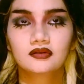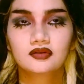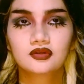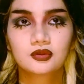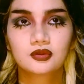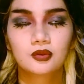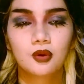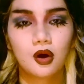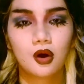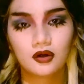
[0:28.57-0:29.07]

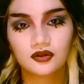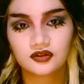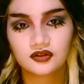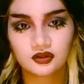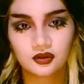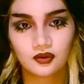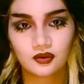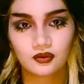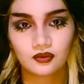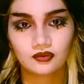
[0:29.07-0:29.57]
to
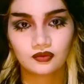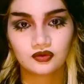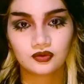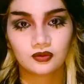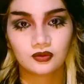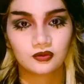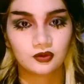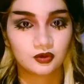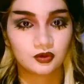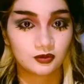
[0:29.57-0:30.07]
also
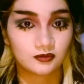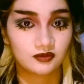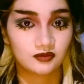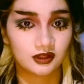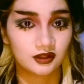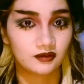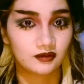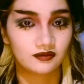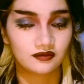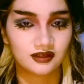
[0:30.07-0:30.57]
do a YouTube
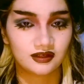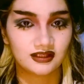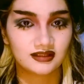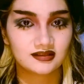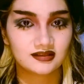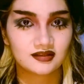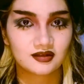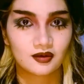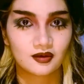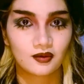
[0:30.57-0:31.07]
video of it,
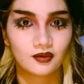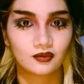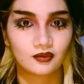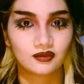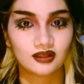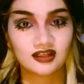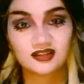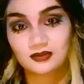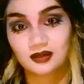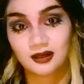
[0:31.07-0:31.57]
so
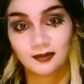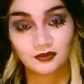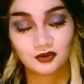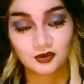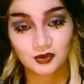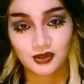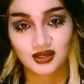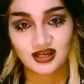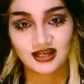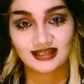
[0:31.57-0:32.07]
that's what I'm
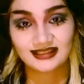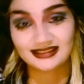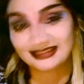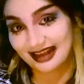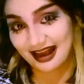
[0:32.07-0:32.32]
doing